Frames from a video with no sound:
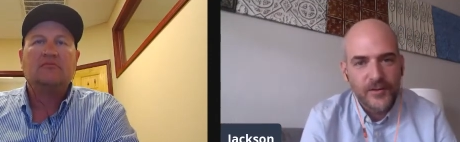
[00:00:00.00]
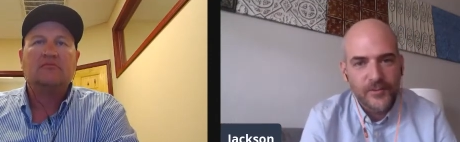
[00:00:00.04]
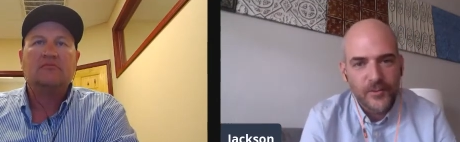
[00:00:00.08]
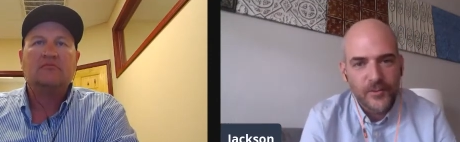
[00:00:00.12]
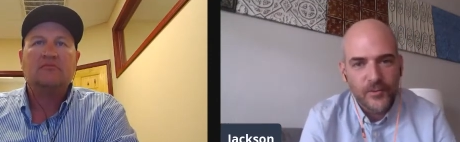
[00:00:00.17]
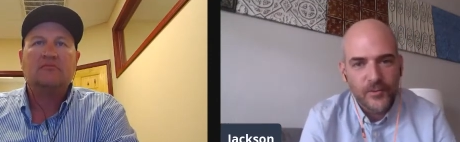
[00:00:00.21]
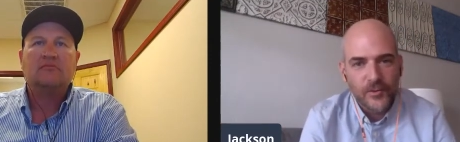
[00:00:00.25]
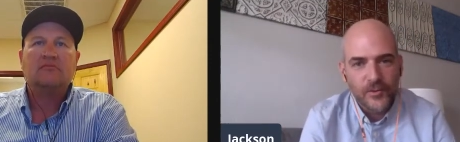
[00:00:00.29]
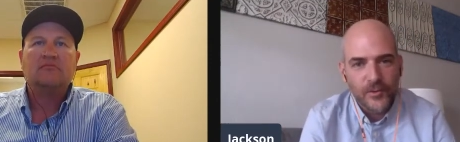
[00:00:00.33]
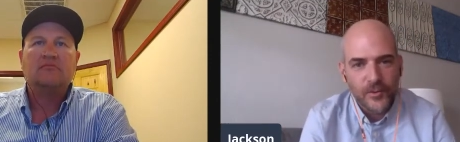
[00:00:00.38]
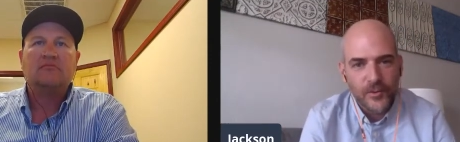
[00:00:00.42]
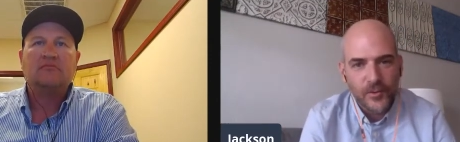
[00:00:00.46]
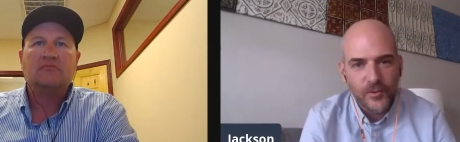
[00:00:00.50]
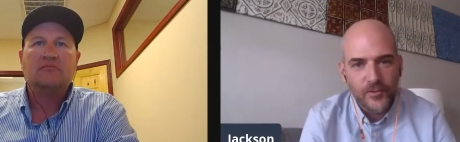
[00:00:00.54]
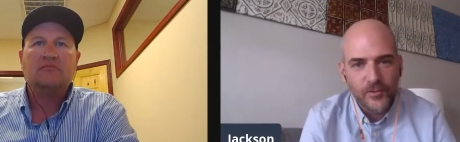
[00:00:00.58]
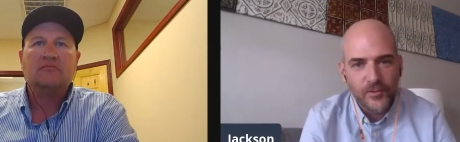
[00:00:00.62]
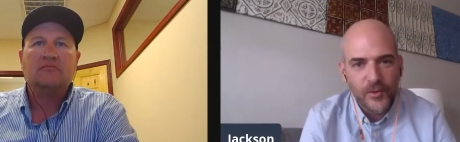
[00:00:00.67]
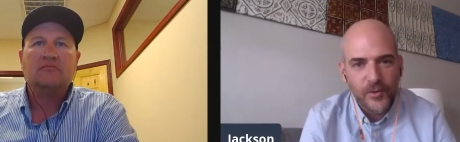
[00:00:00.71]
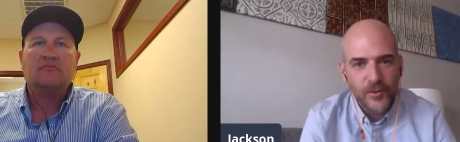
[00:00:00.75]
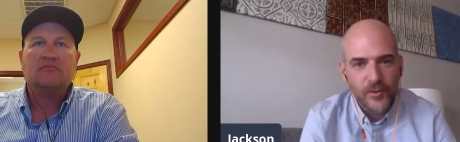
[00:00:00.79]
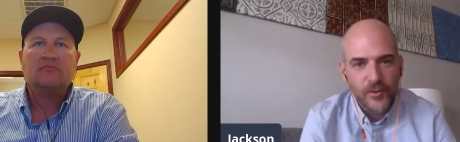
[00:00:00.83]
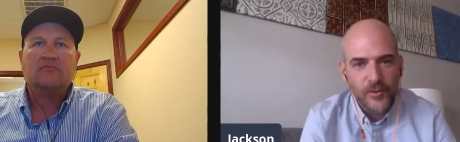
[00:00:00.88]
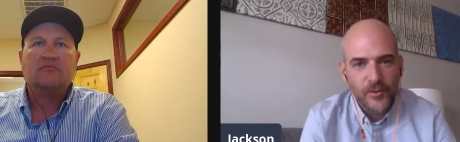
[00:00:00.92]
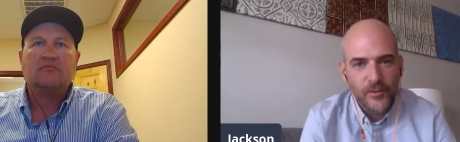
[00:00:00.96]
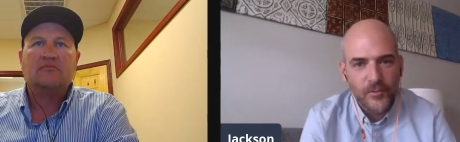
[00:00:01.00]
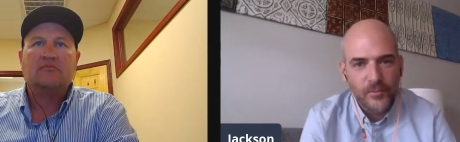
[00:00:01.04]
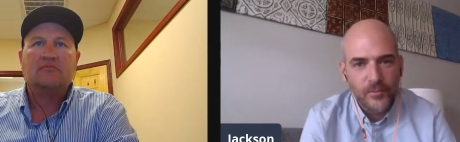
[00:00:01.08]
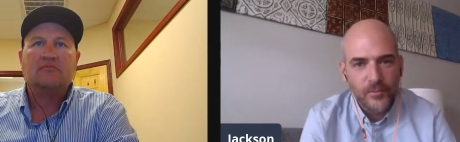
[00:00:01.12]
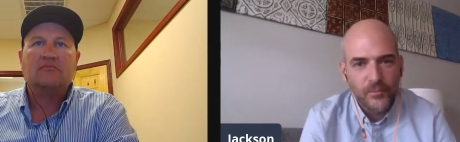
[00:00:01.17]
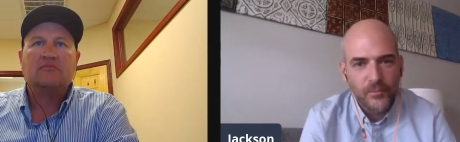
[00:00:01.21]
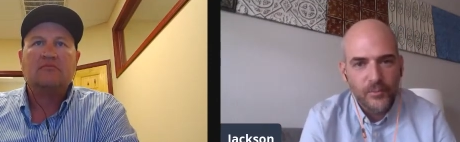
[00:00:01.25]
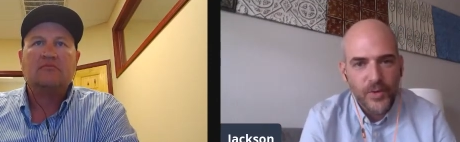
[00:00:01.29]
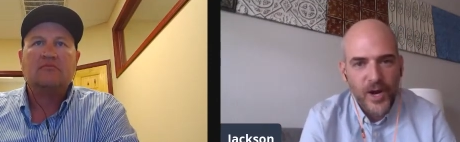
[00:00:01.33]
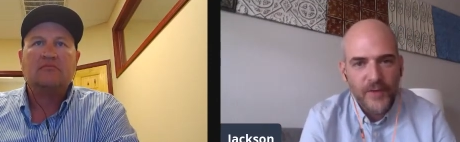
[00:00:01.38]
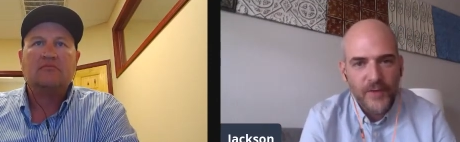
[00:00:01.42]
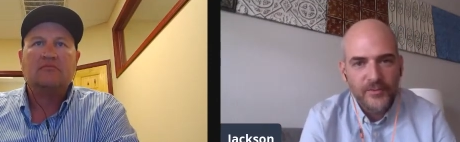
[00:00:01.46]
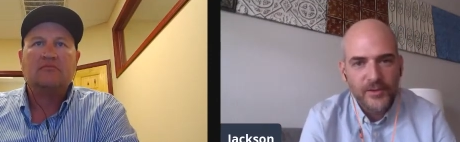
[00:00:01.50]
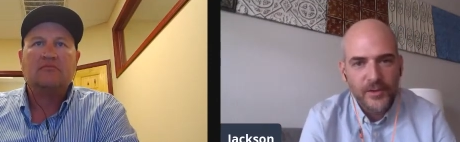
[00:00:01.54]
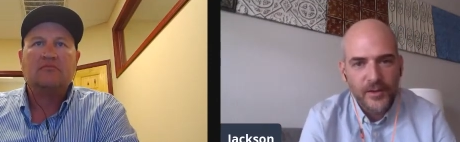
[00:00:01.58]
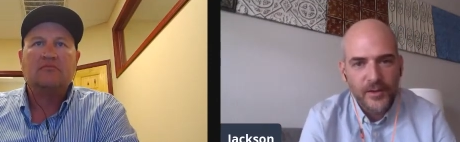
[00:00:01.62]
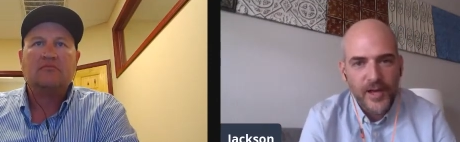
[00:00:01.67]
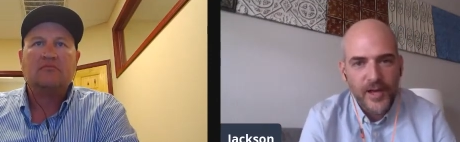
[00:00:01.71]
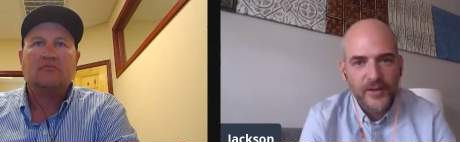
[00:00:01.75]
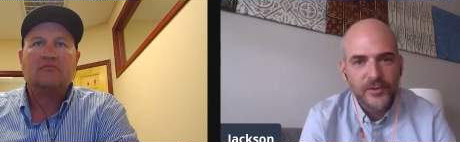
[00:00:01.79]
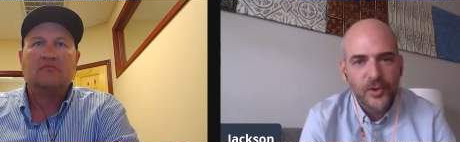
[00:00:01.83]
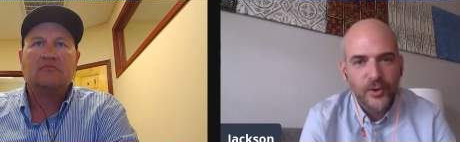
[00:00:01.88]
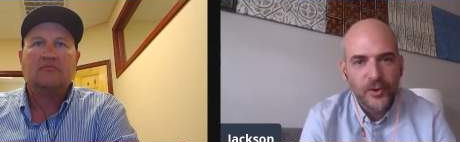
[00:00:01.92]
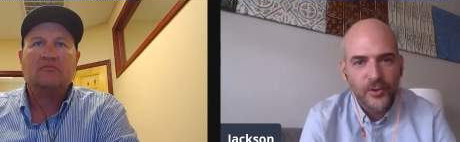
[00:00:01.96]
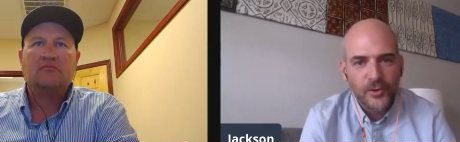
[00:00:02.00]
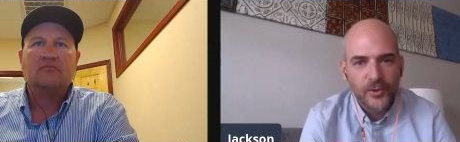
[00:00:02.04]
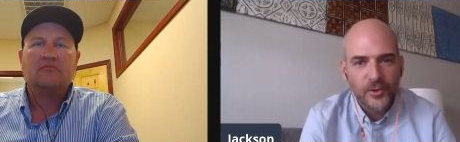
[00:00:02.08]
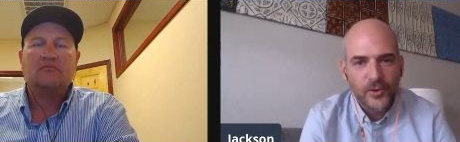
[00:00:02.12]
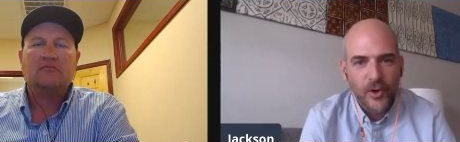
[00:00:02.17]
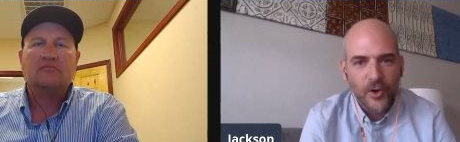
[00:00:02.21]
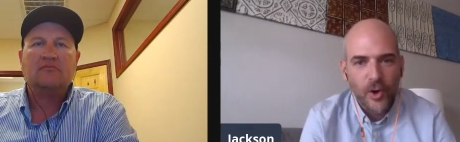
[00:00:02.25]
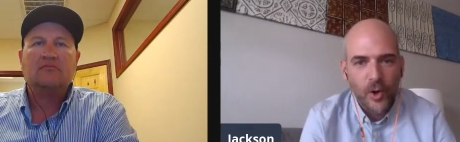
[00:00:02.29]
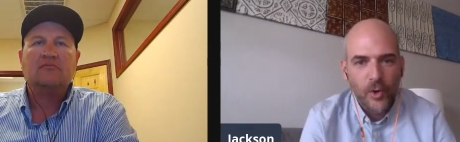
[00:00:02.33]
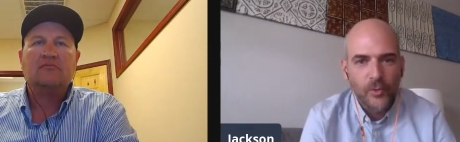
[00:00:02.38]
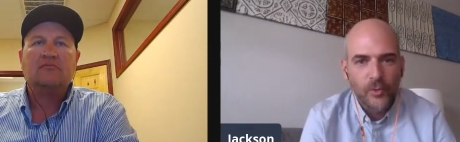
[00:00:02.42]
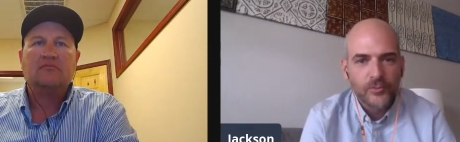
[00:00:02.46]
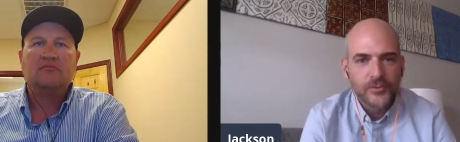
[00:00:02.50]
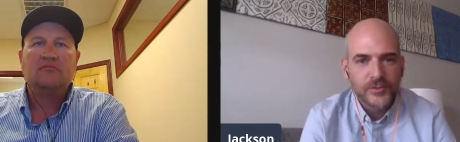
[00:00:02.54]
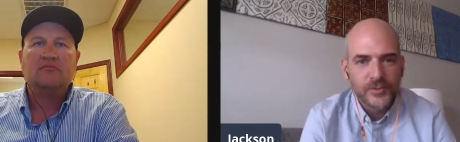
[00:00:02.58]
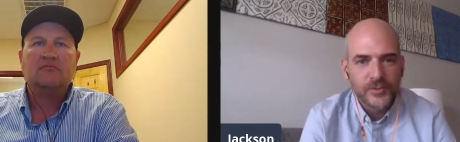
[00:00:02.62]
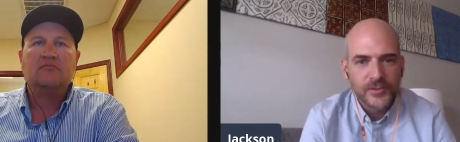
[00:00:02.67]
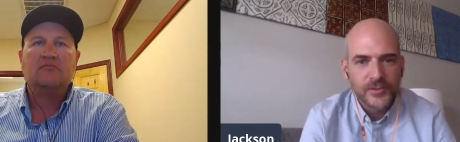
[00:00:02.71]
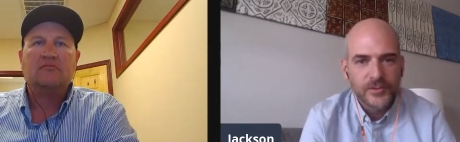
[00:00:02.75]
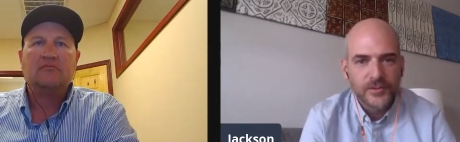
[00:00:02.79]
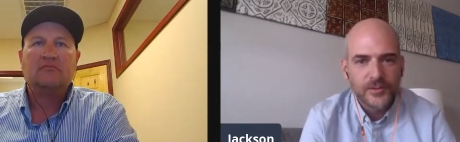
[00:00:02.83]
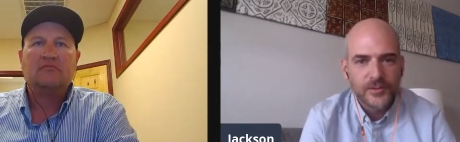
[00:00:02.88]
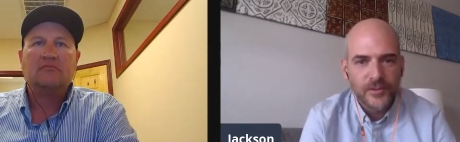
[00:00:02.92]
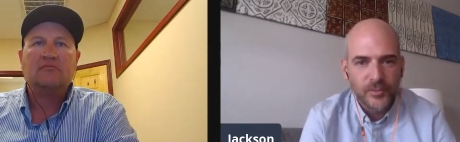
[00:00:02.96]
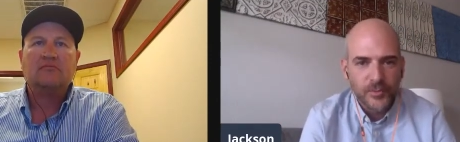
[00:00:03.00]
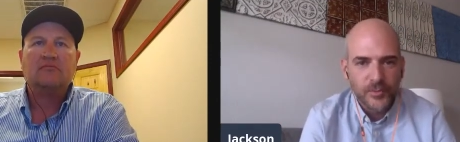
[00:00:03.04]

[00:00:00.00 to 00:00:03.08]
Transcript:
Speaker 1: You, the, the private landowner owns the